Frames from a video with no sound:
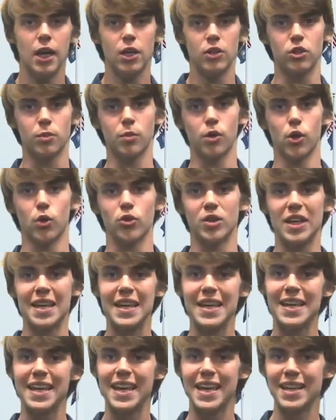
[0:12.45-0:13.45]
Some of those
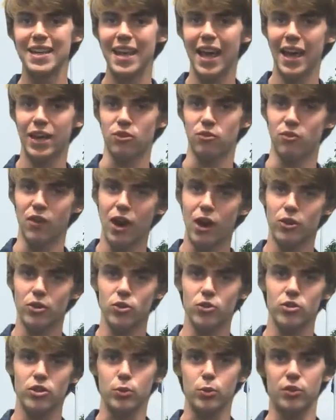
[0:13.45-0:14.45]
heat index
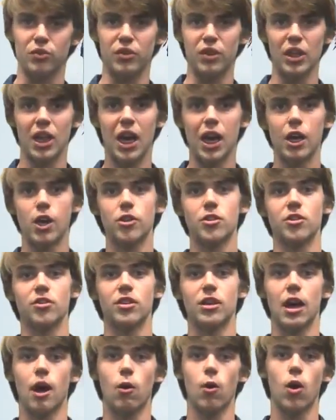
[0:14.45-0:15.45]
values that we rely on to
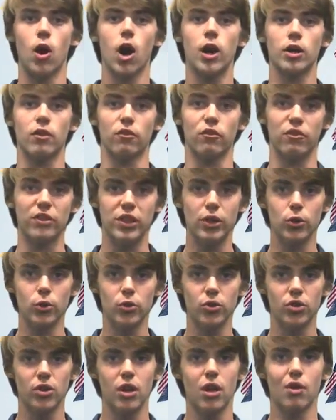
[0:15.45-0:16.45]
see how hot it
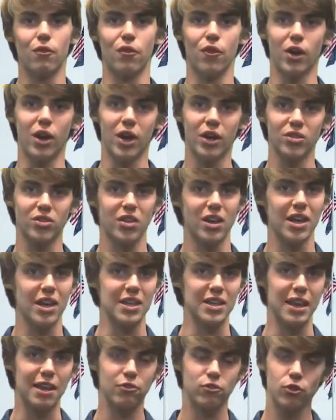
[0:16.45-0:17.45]
feels for us
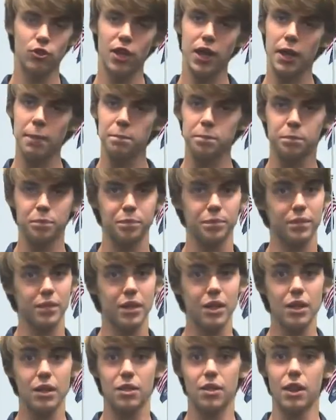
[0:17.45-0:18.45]
yesterday,
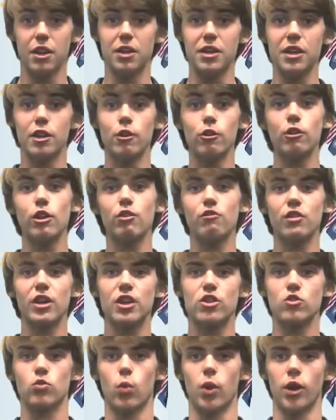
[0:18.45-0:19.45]
they nearly
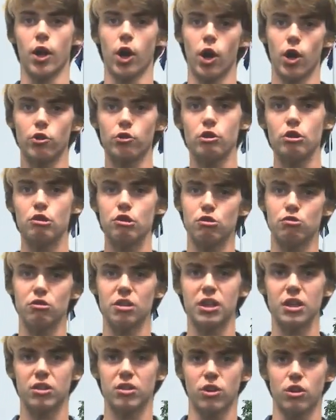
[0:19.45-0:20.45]
reached 100
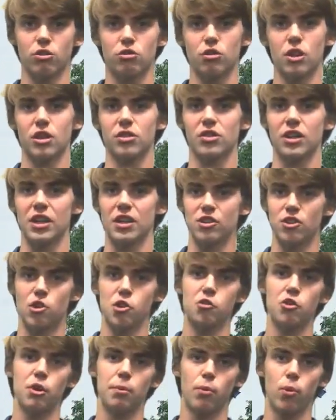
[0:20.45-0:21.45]
degrees across
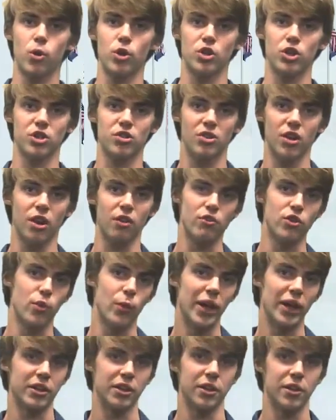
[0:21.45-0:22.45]
interior portions of
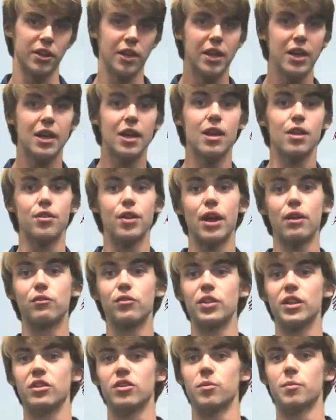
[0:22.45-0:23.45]
New England.
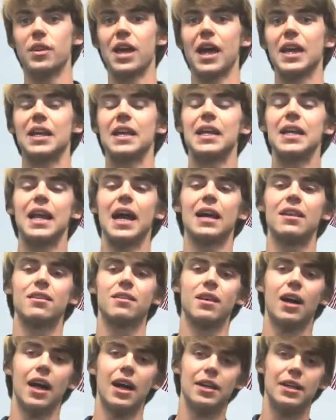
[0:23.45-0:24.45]
Thankfully, some of that heat has
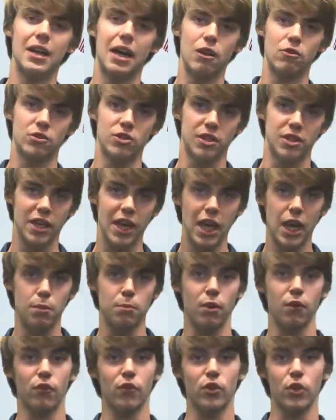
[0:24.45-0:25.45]
died down today,
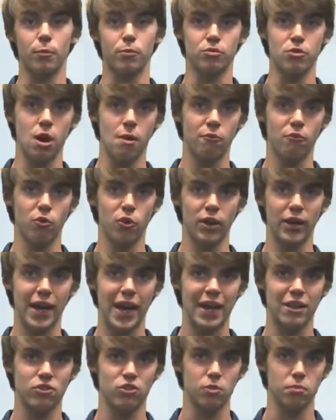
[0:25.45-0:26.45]
but for your prom
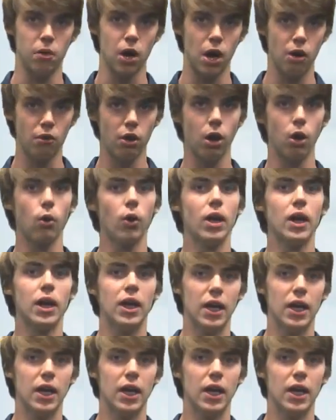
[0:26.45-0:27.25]
forecast tomorrow,